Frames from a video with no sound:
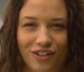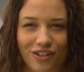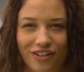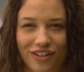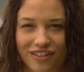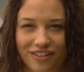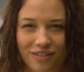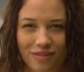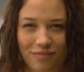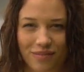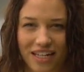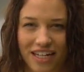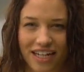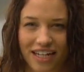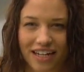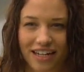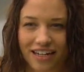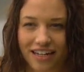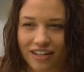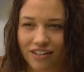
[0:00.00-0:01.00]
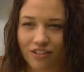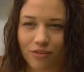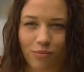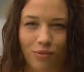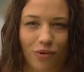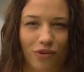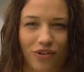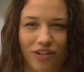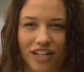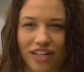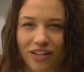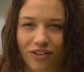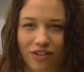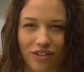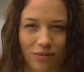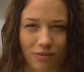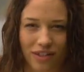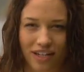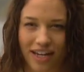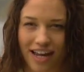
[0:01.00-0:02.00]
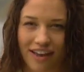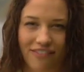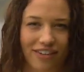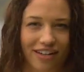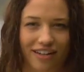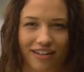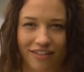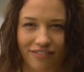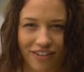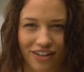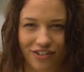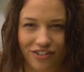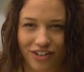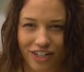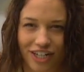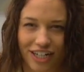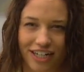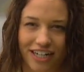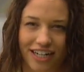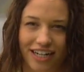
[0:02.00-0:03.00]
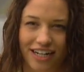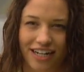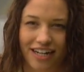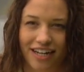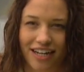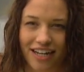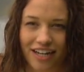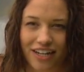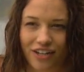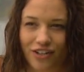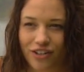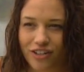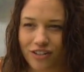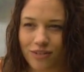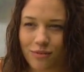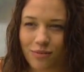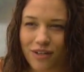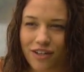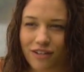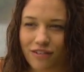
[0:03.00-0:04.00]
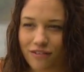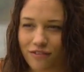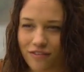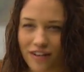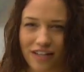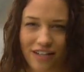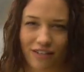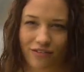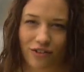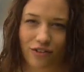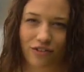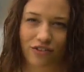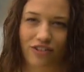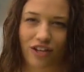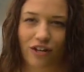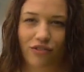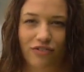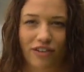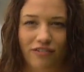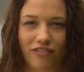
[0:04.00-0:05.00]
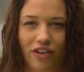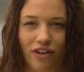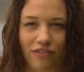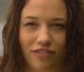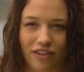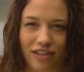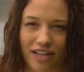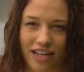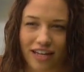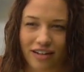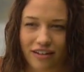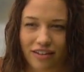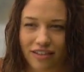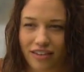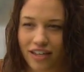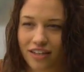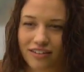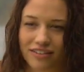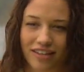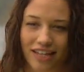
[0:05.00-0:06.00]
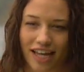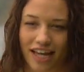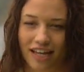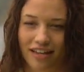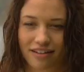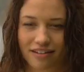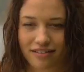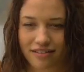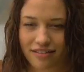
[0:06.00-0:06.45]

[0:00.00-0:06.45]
You get to be exploring, you get to be having an adventure, you get to be fending for yourself, living off the land, things that,